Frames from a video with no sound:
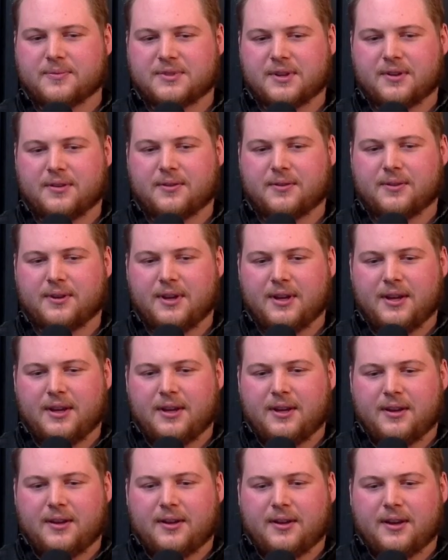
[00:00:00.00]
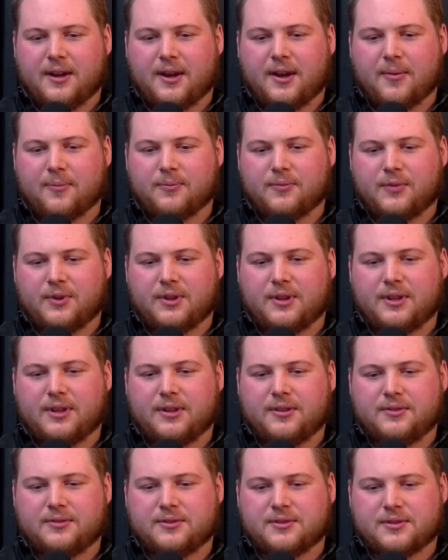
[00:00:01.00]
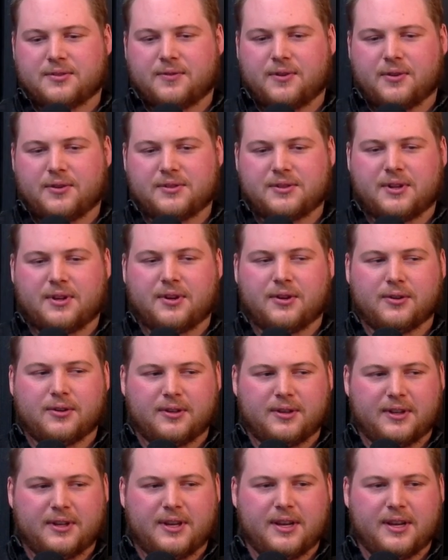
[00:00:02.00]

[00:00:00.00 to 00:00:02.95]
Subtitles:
So really just focused on